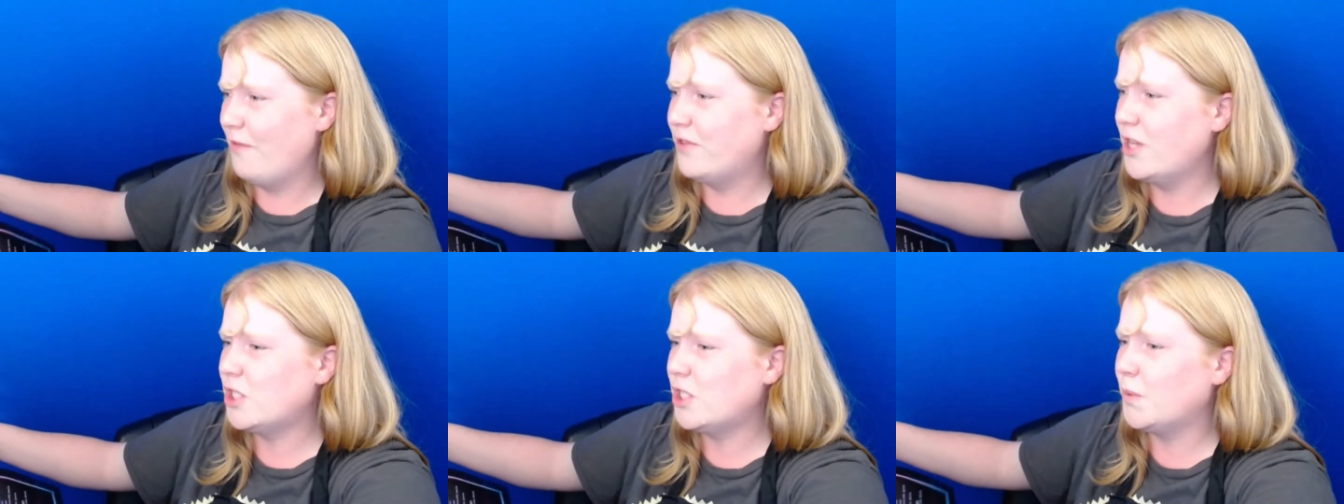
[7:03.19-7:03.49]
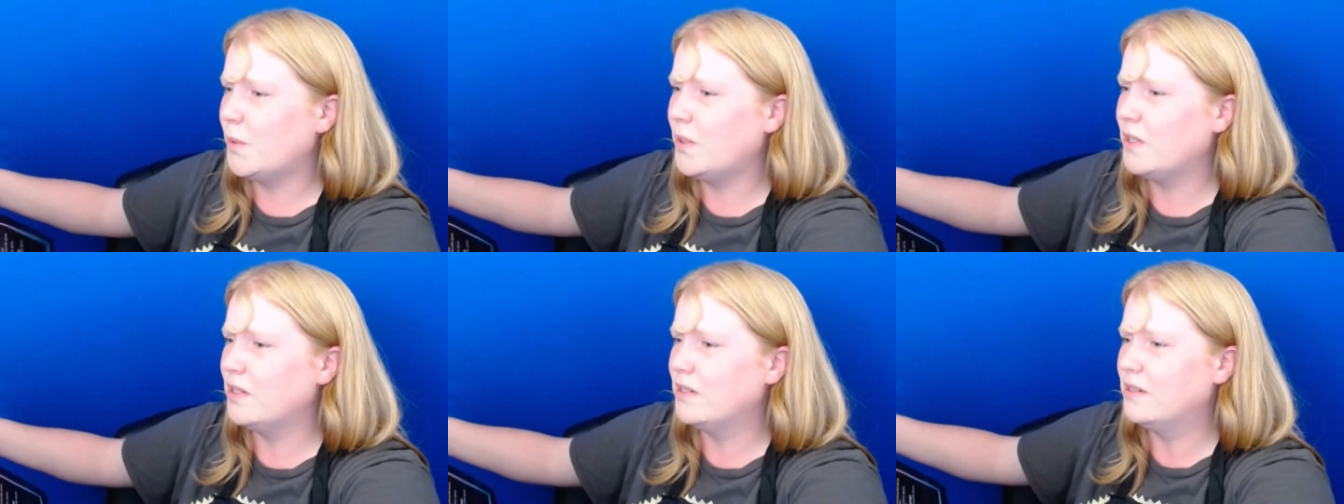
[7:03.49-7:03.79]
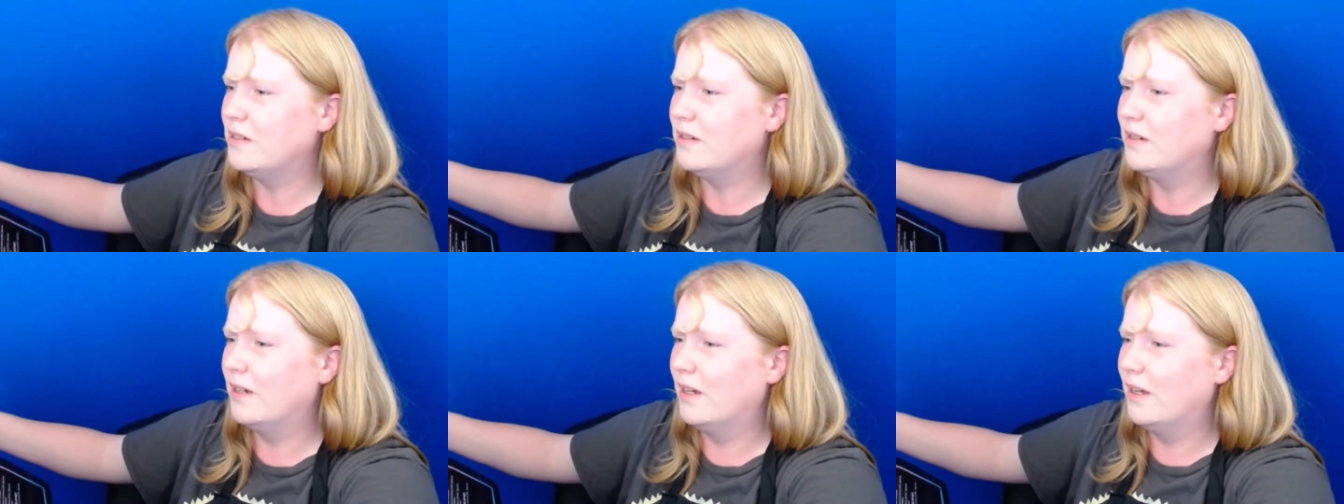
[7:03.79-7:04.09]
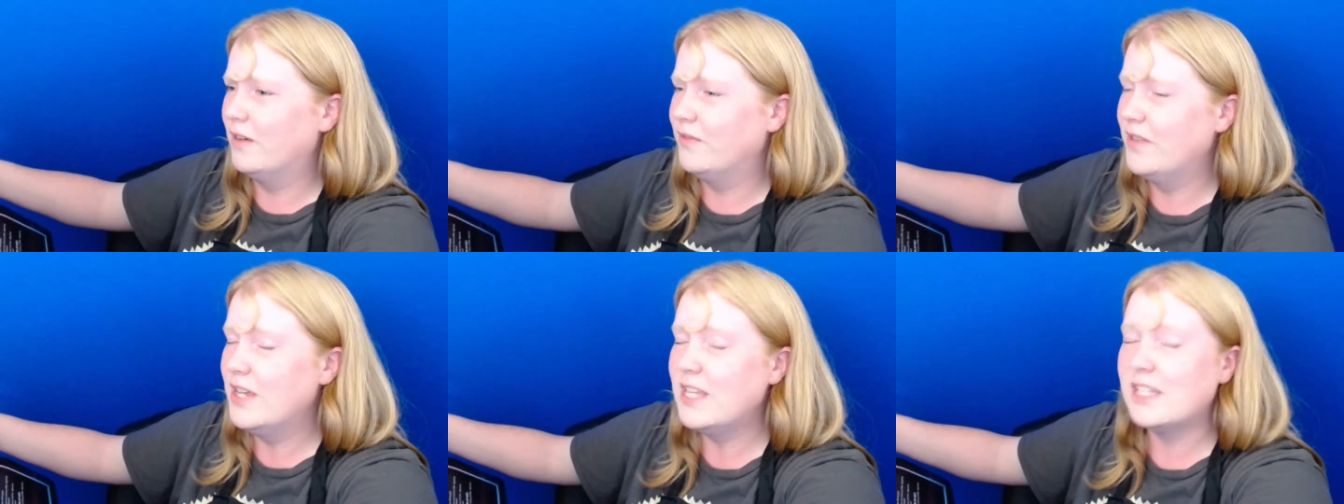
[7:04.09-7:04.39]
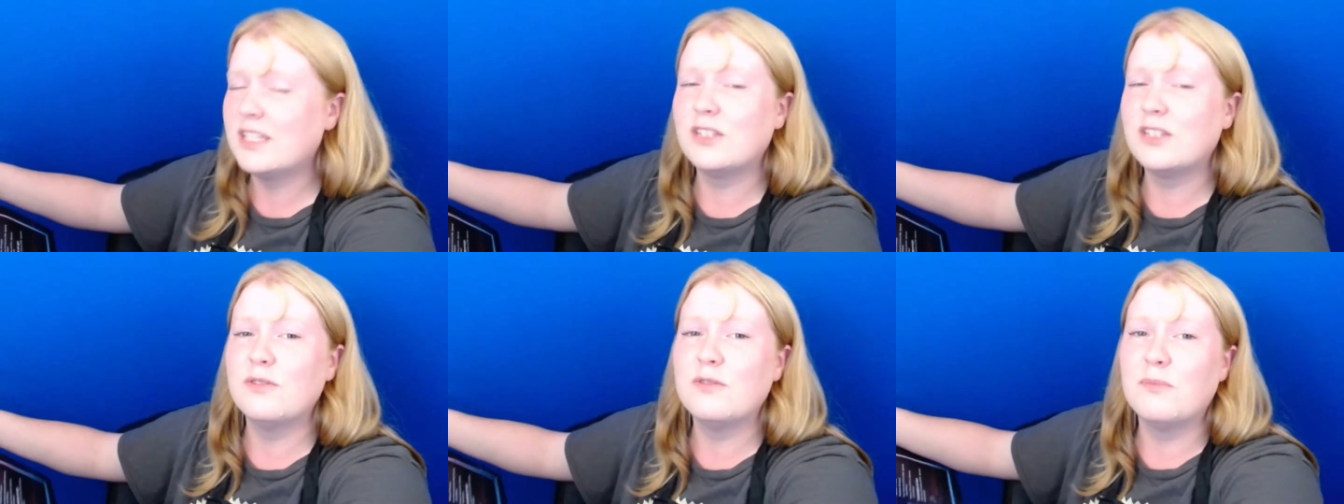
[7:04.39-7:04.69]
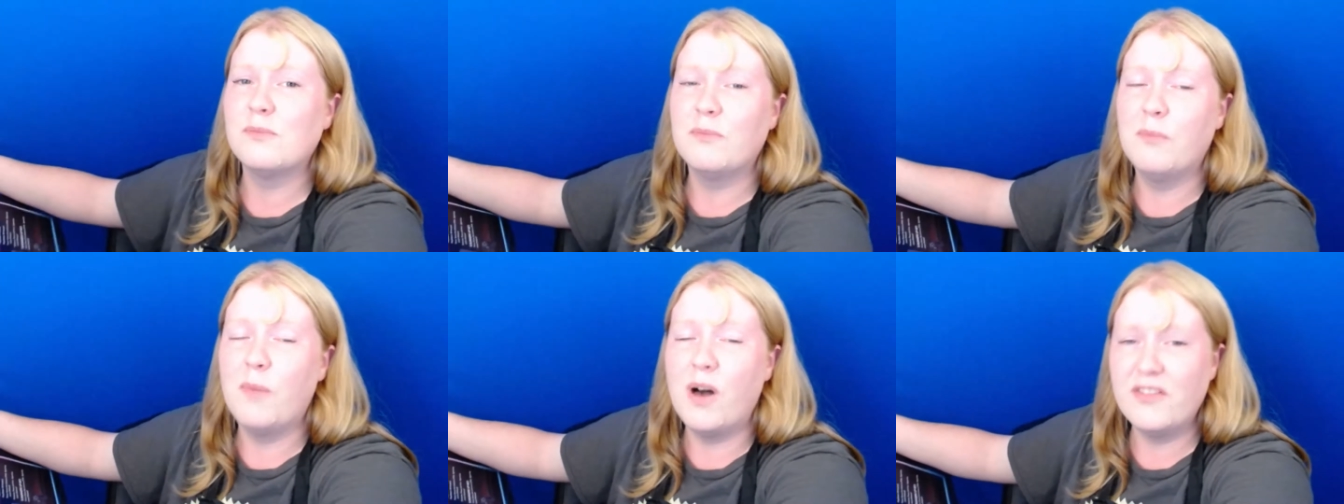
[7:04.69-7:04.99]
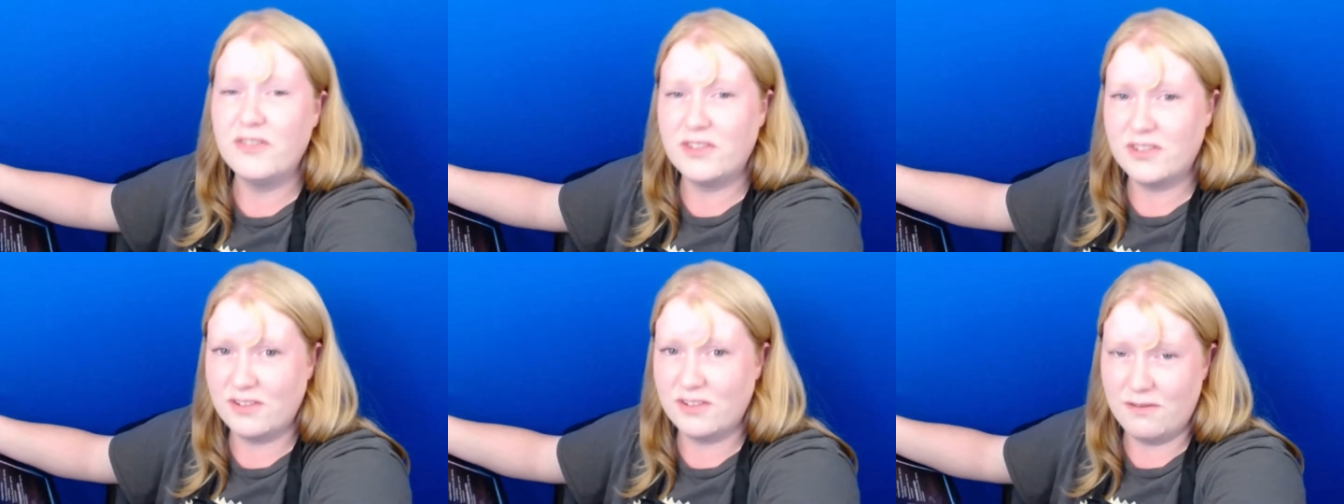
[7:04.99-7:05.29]
This one, this
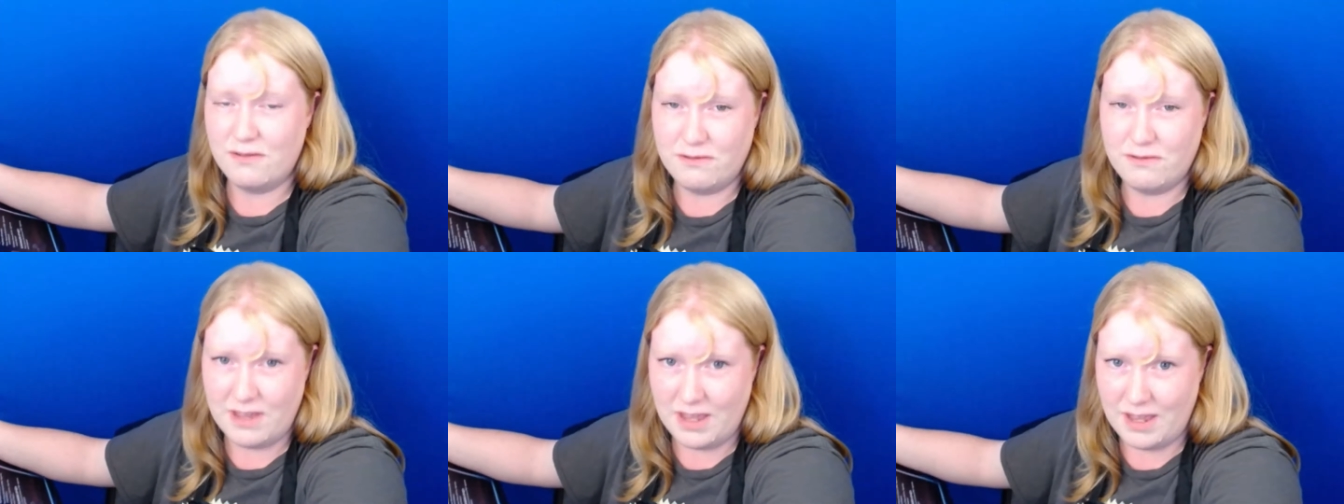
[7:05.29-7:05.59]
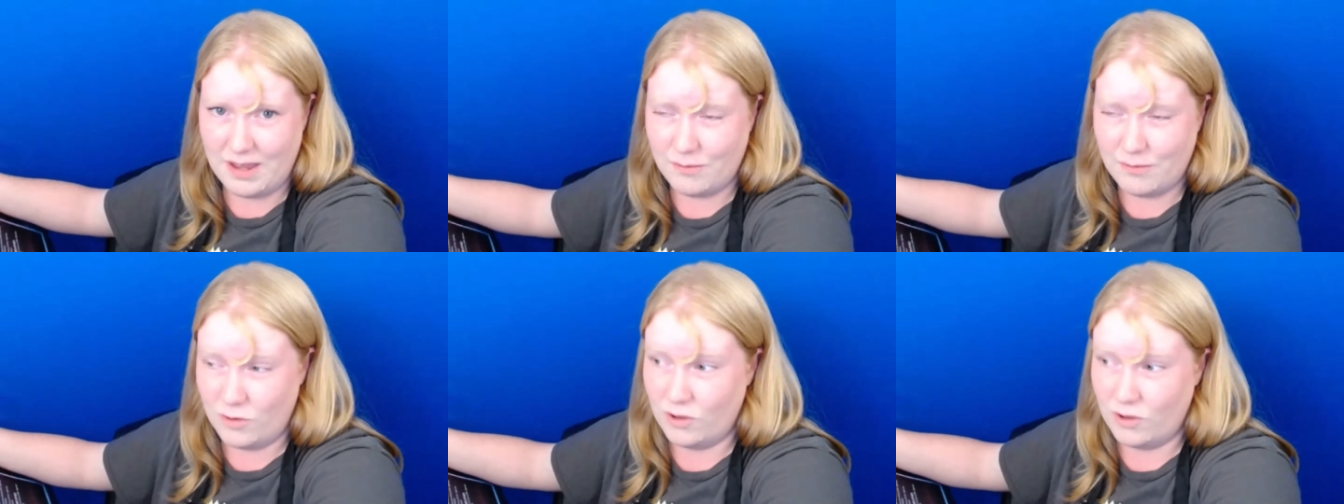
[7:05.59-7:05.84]
month's theme,